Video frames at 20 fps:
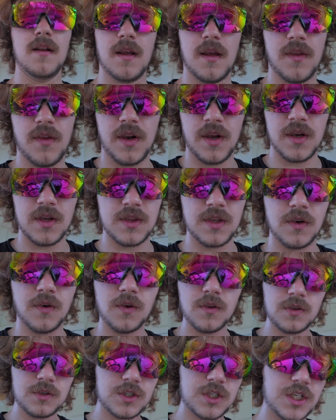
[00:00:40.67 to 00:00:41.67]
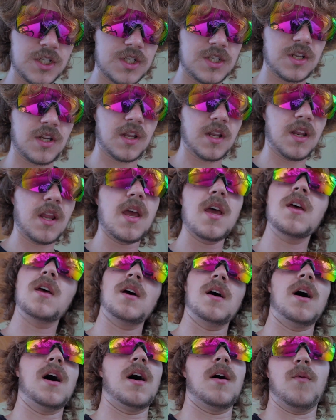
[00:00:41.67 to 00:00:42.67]
now that I got the oil change done,
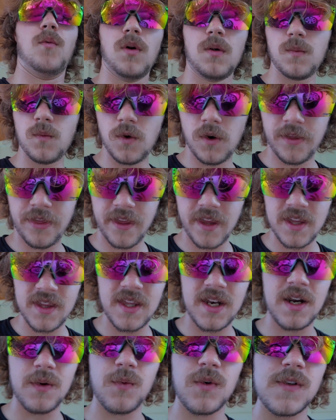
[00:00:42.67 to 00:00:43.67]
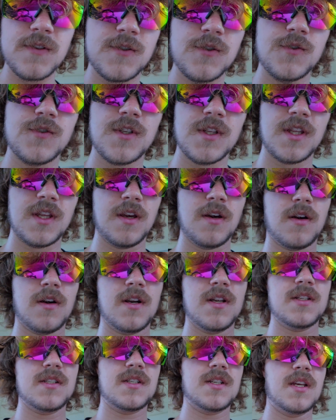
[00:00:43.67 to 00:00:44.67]
one more thing that I want to do to the
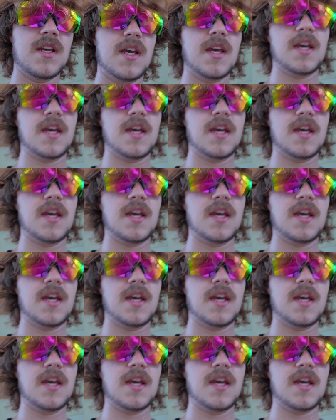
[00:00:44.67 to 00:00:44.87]
Yaris